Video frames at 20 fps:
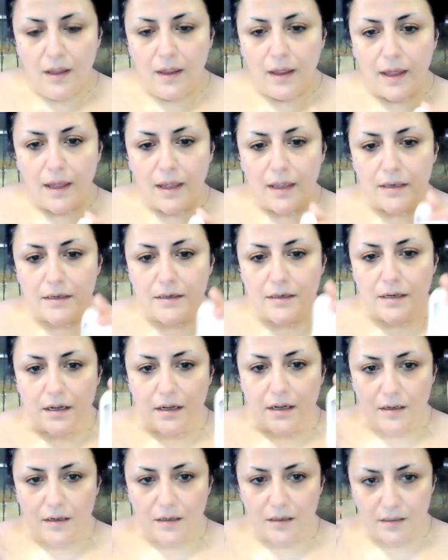and
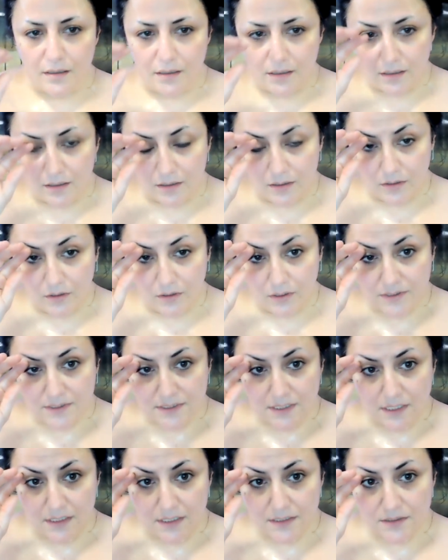you can
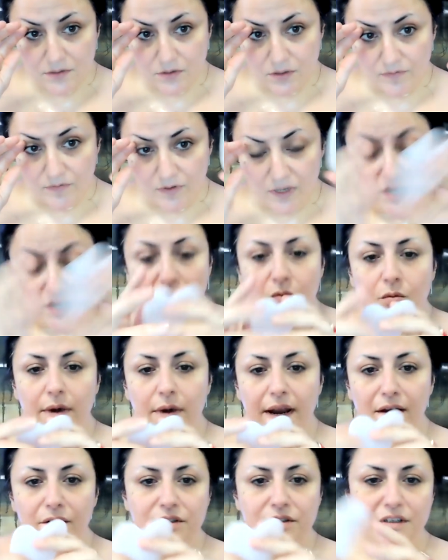see it's sort of like a
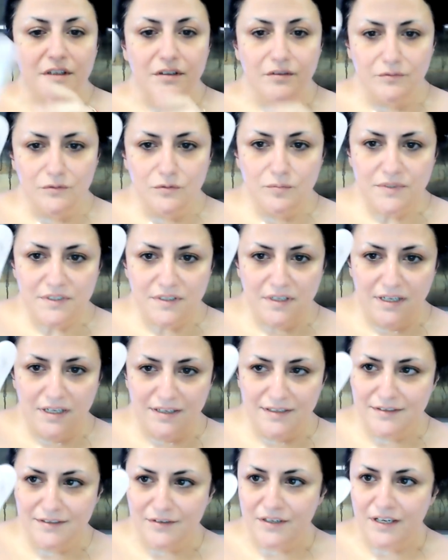rounded, oops,
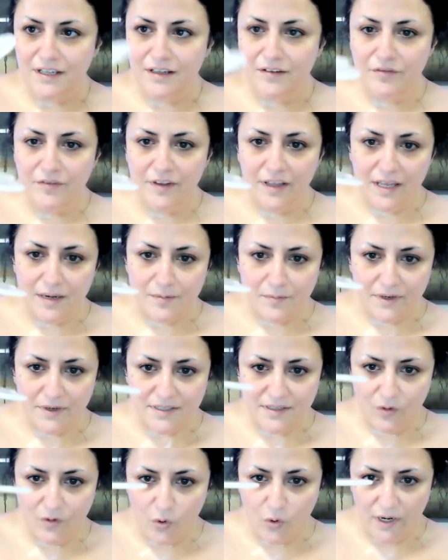I nearly fell out of my
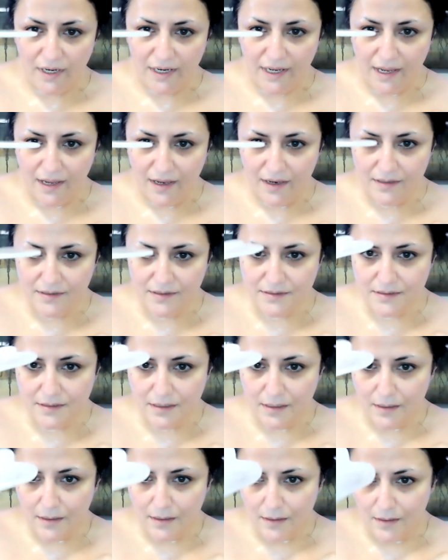oily hands.